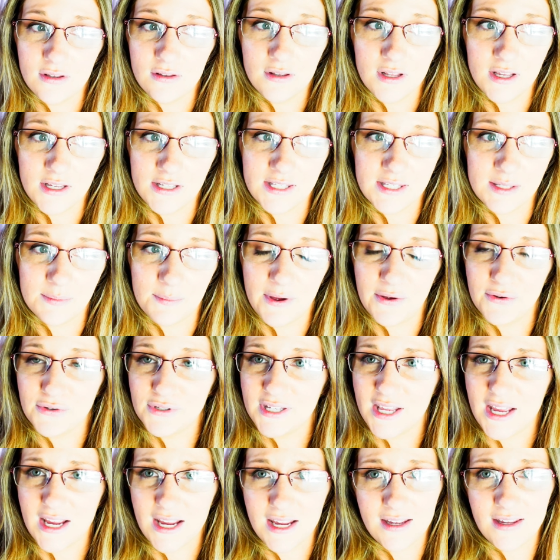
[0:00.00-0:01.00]
It
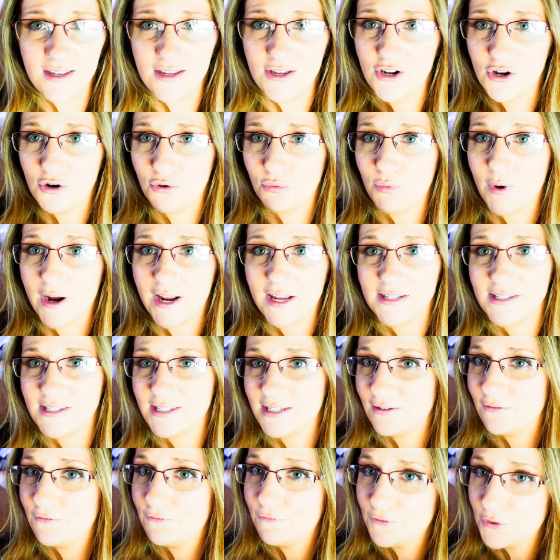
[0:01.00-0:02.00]
smells like, you know,
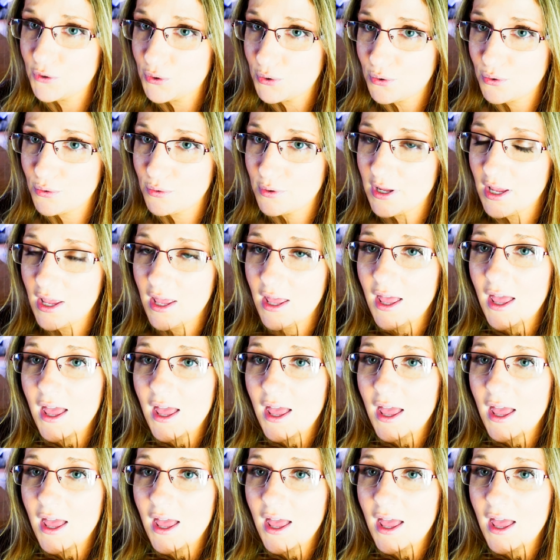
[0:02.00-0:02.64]
rancid food.